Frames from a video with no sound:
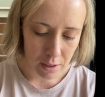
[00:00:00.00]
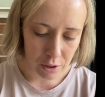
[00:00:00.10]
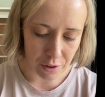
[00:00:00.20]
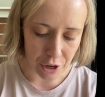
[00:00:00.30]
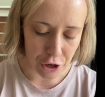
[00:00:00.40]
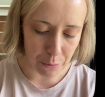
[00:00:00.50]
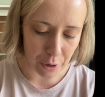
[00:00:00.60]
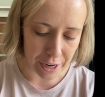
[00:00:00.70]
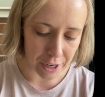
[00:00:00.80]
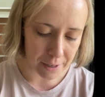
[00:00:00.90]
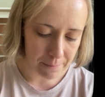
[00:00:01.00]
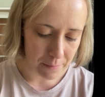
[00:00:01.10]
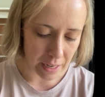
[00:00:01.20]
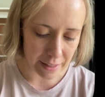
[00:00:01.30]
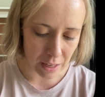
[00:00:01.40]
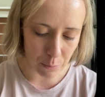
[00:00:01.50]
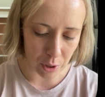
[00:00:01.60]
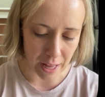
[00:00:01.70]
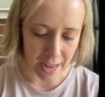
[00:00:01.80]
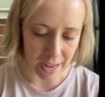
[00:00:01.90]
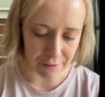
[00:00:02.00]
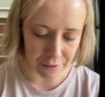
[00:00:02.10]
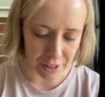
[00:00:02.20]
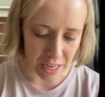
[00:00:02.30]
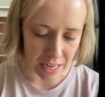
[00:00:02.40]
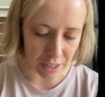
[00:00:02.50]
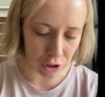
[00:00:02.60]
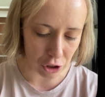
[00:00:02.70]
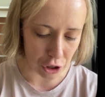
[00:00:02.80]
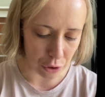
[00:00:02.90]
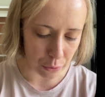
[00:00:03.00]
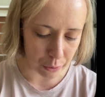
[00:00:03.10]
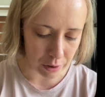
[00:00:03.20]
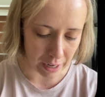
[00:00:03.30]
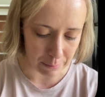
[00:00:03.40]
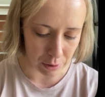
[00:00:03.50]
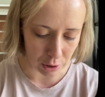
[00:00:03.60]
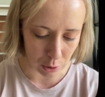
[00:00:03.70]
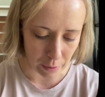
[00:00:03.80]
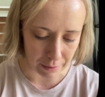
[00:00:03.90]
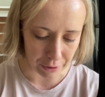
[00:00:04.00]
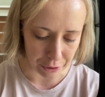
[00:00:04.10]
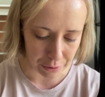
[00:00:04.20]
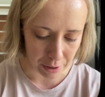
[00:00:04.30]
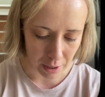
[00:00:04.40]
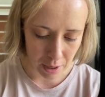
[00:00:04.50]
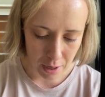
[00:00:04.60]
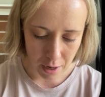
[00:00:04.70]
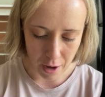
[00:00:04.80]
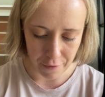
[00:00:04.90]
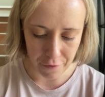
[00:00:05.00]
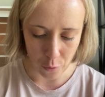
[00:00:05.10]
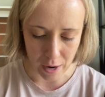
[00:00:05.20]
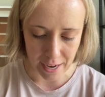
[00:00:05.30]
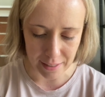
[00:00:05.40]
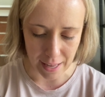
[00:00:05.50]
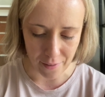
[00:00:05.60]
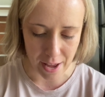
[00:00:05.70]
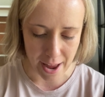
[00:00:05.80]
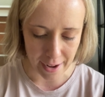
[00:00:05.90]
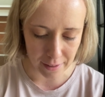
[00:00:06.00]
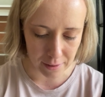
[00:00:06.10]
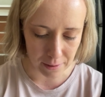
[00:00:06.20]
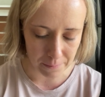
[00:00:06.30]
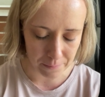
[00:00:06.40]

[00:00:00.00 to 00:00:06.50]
to the numerator, and then we'll have the 2 times the square root of 4x ln x.